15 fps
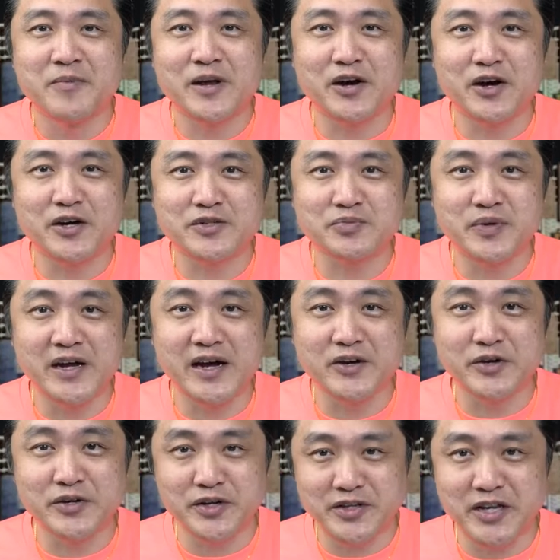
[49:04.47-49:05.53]
because we
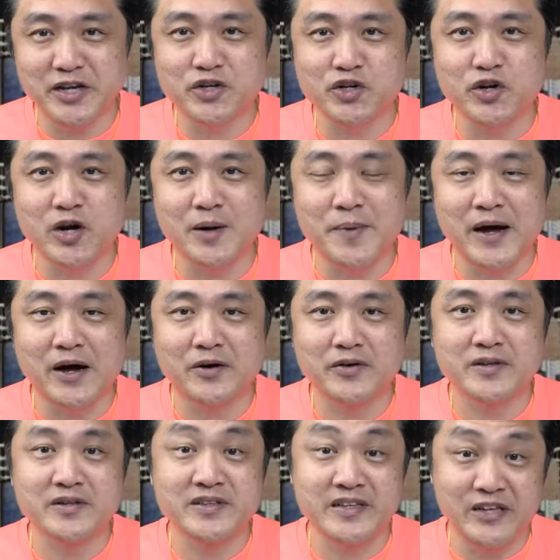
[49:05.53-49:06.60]
are going to teach you
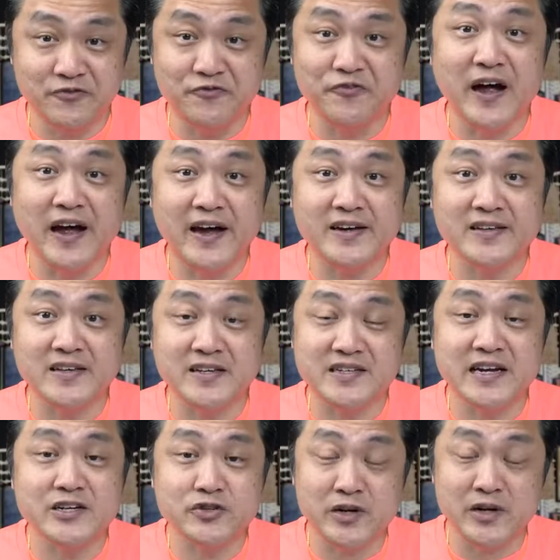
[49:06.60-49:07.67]
about DeFi,
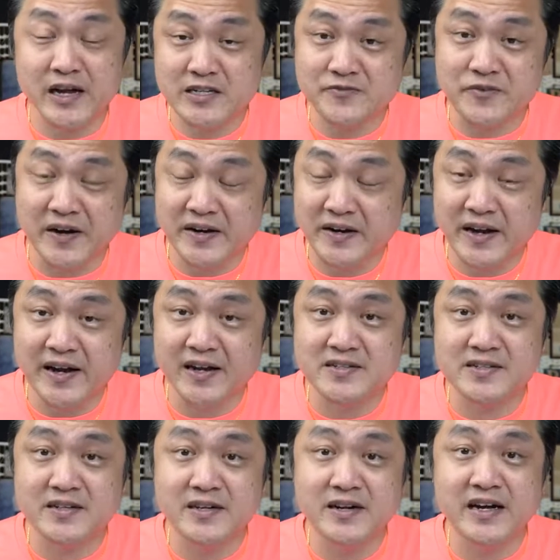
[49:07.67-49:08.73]
decentralized
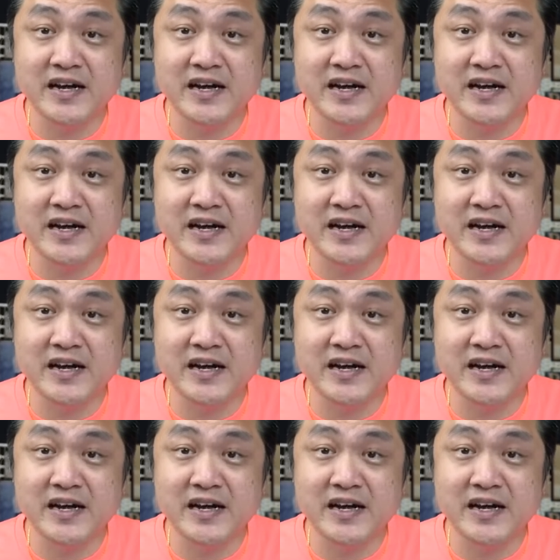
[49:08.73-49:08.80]
finance,